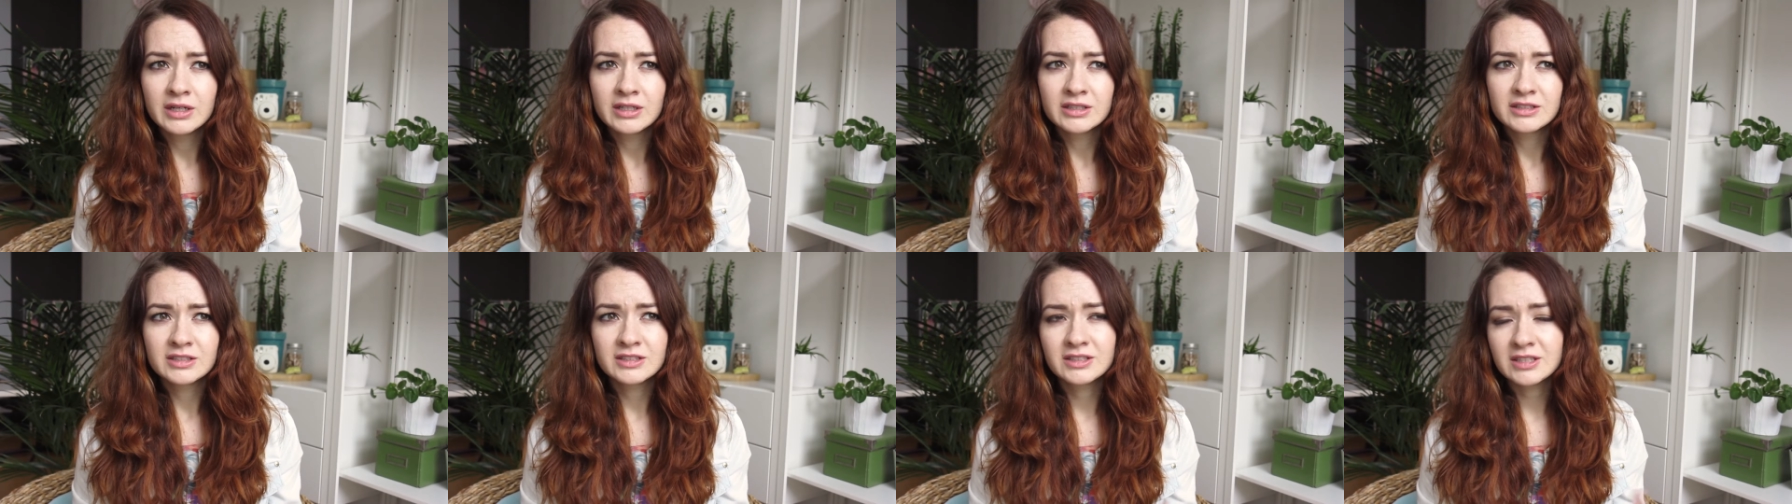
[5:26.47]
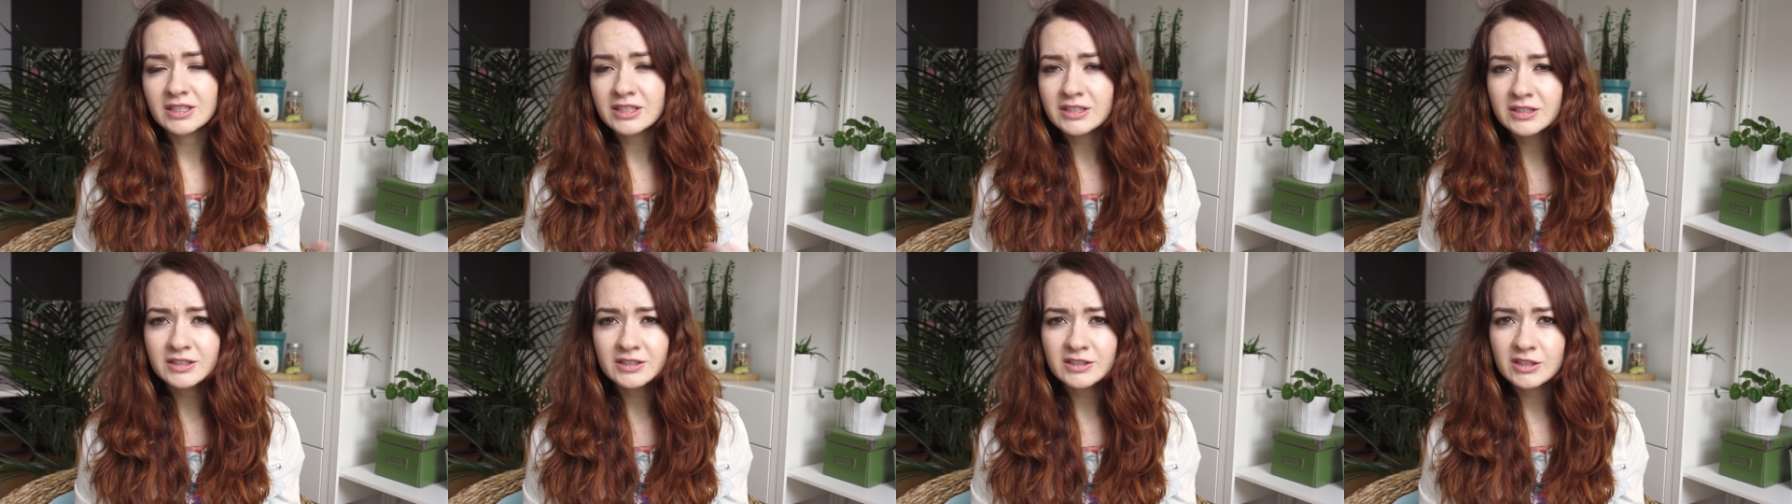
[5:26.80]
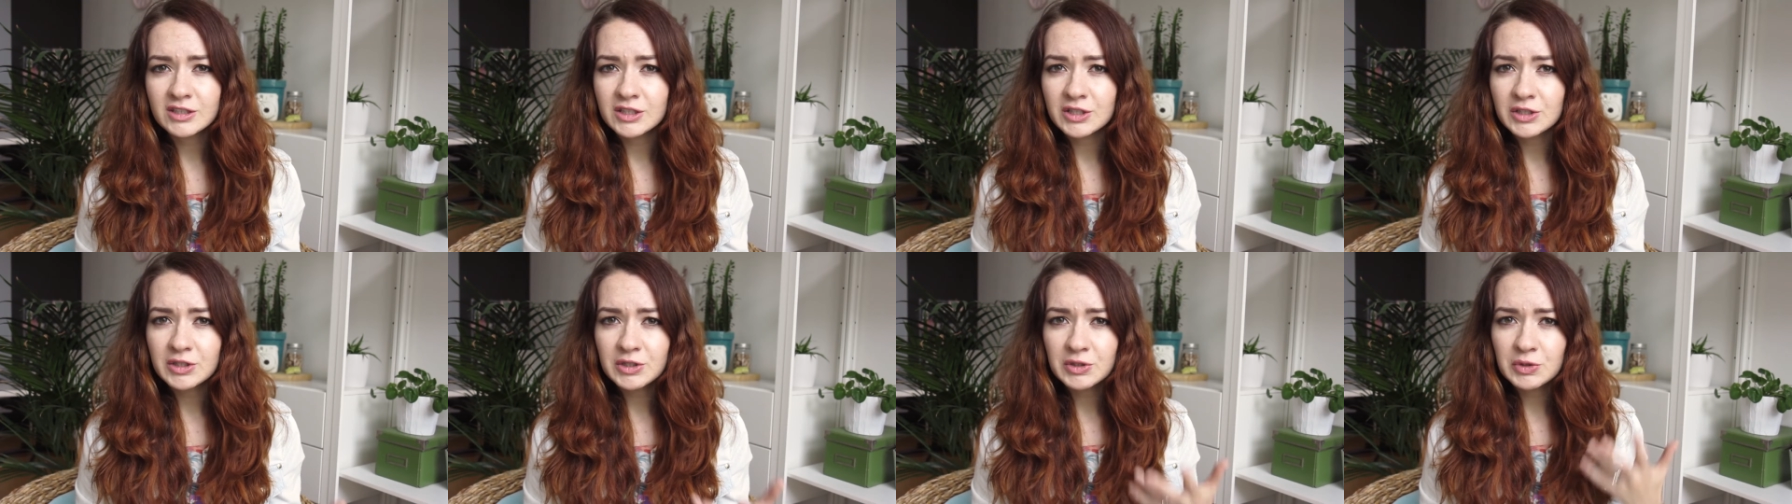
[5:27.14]

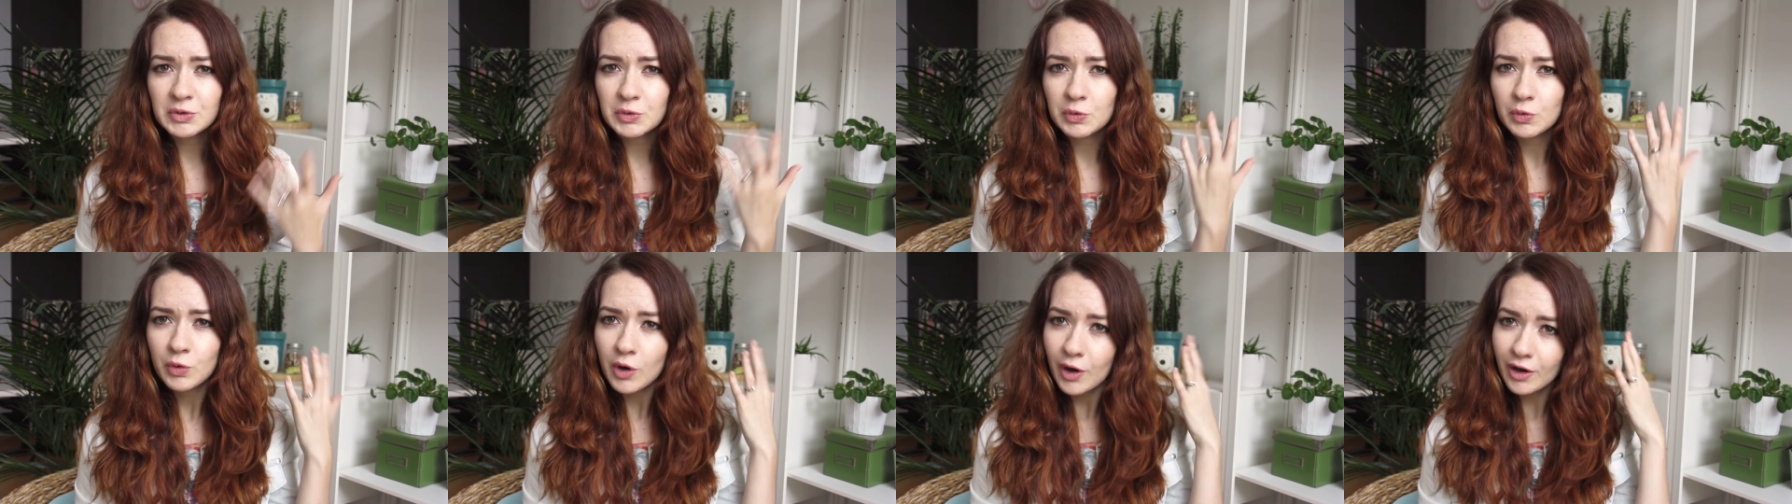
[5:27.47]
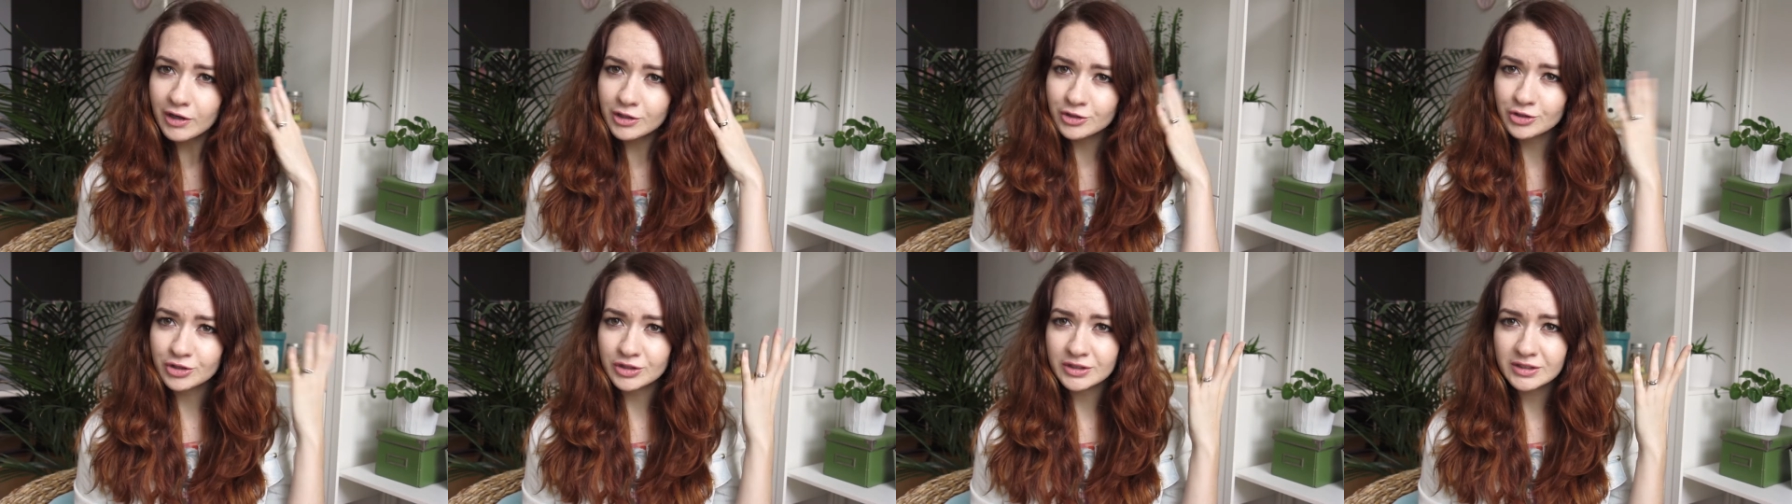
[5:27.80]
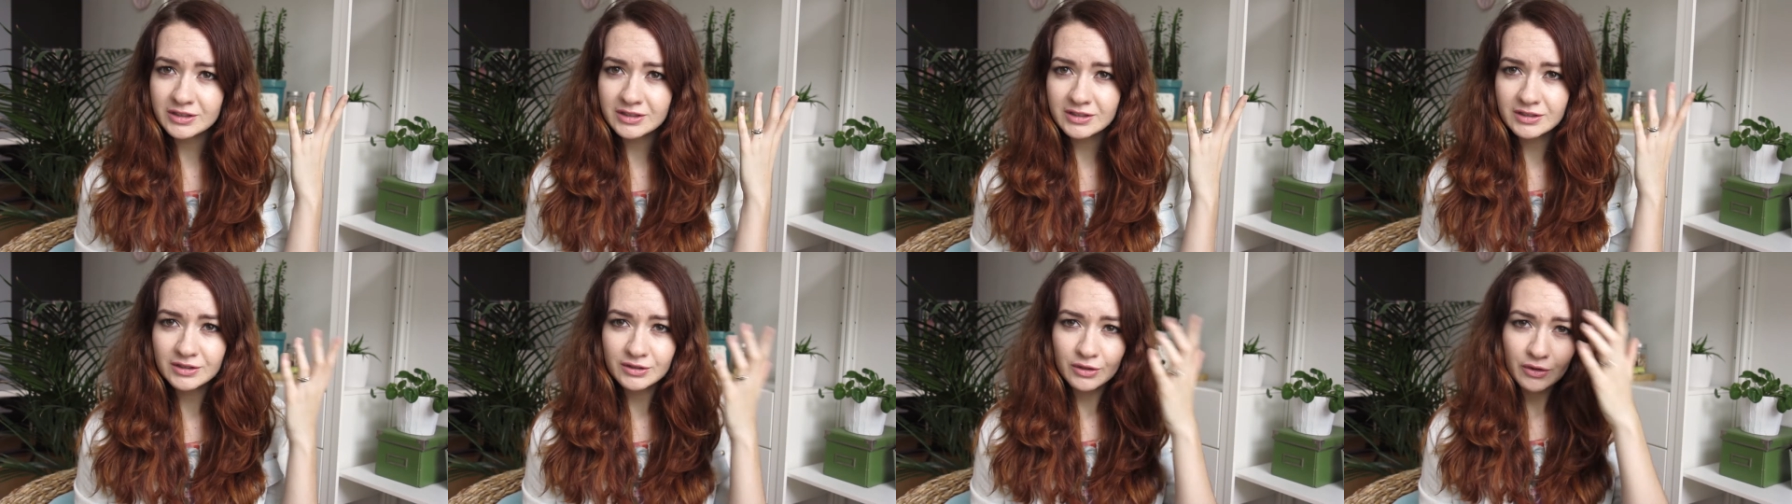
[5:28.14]
60
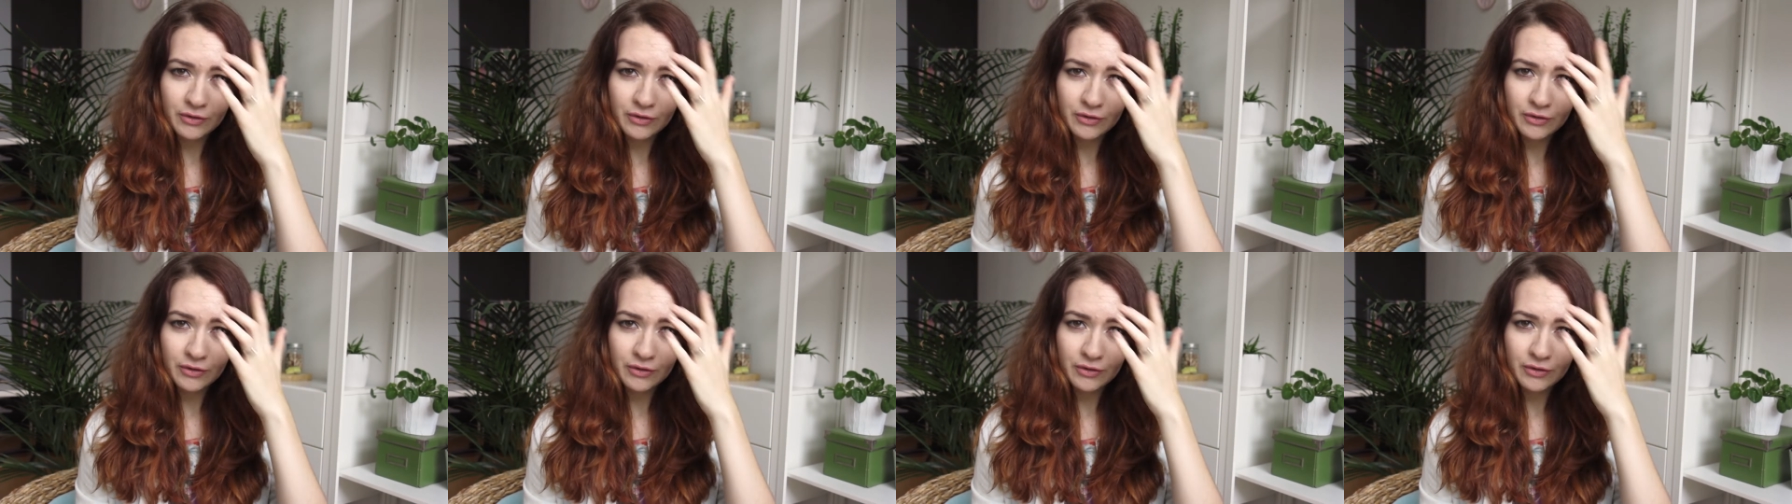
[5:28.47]
washings